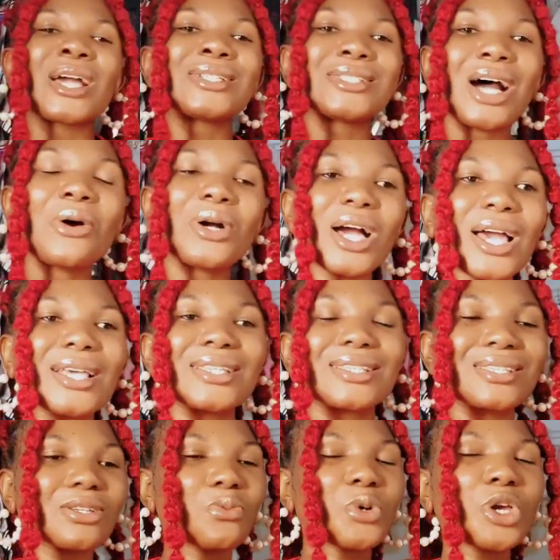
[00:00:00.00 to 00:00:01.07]
Now
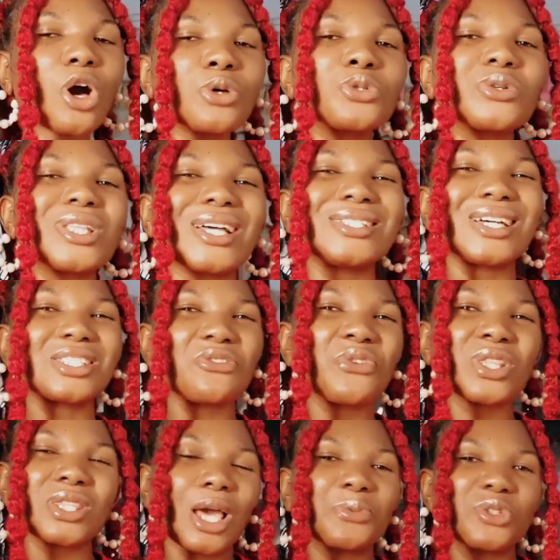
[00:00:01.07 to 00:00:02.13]
guys, we all know that there are
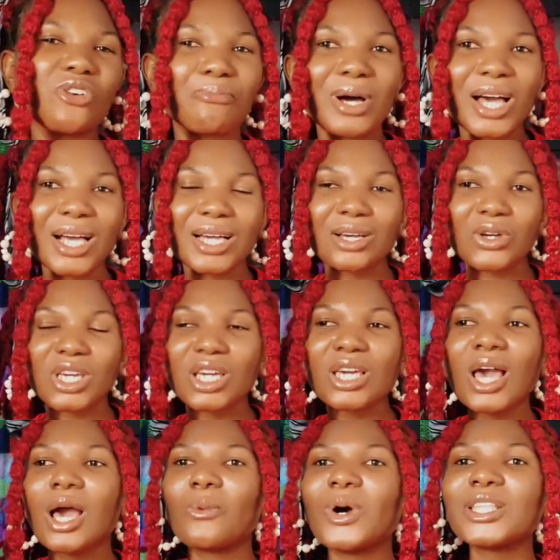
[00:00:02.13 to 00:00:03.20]
different types of bag,
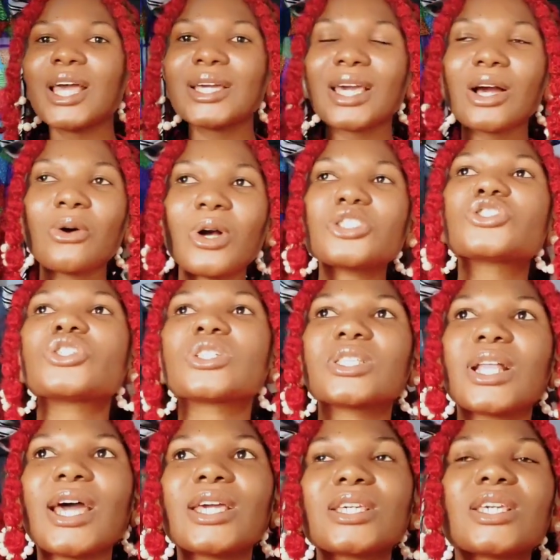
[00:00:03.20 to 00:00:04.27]
okay? When I get
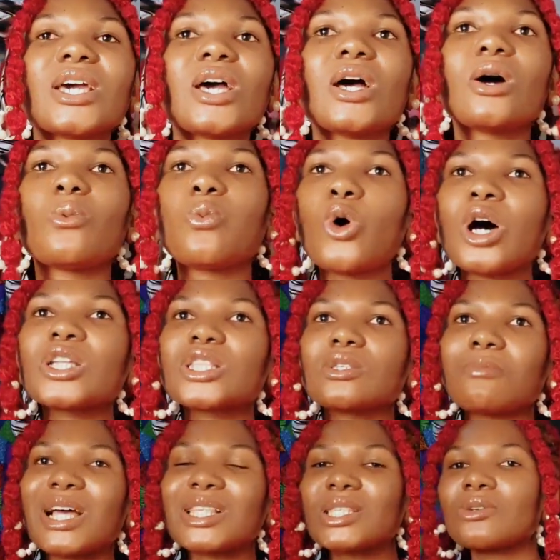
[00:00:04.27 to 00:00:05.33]
questions like what
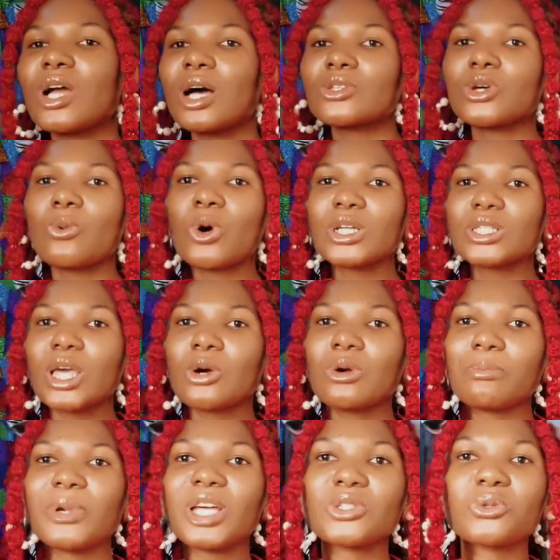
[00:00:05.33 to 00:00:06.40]
materials or what
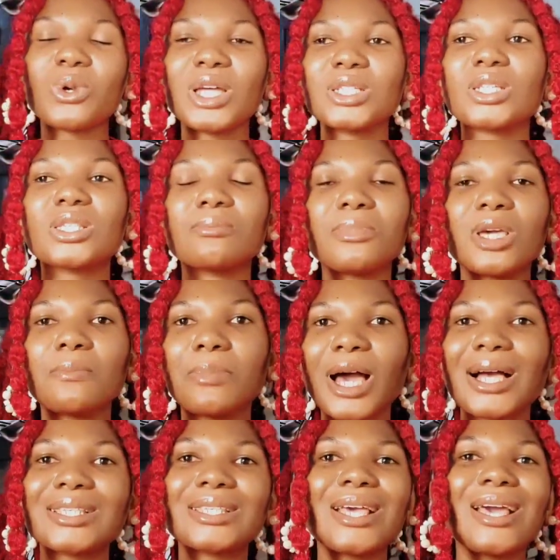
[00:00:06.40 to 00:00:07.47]
equipment do I need to make
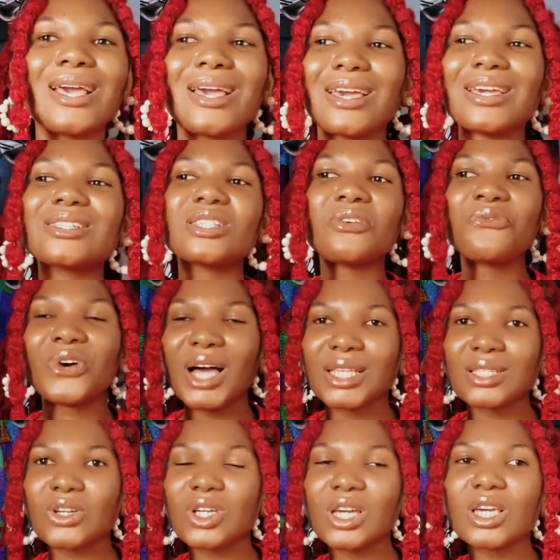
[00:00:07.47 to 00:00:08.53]
bags, it
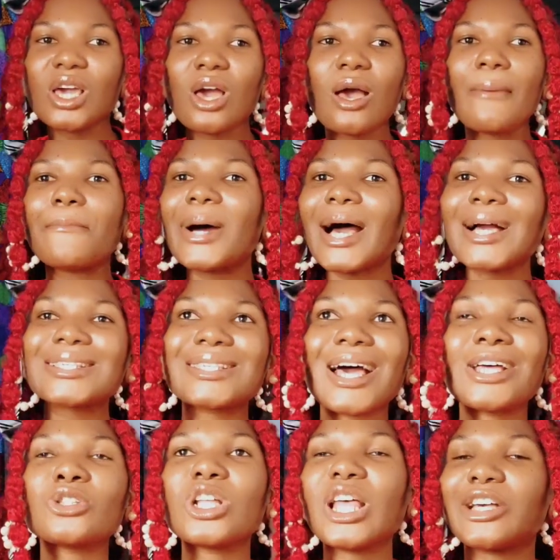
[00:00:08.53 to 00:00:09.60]
differs, okay? Bags
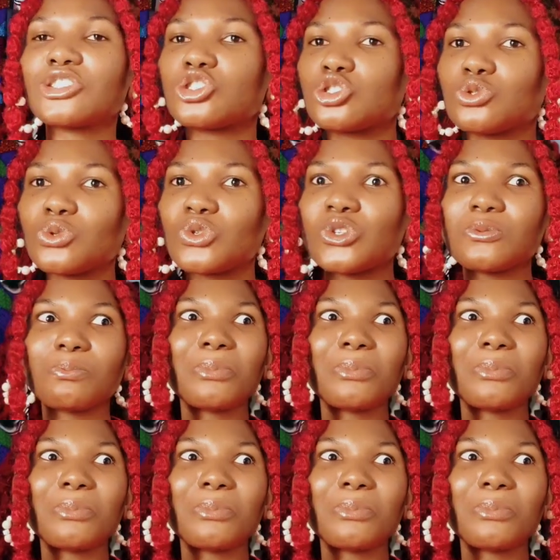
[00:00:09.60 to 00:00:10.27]
are not like shoes.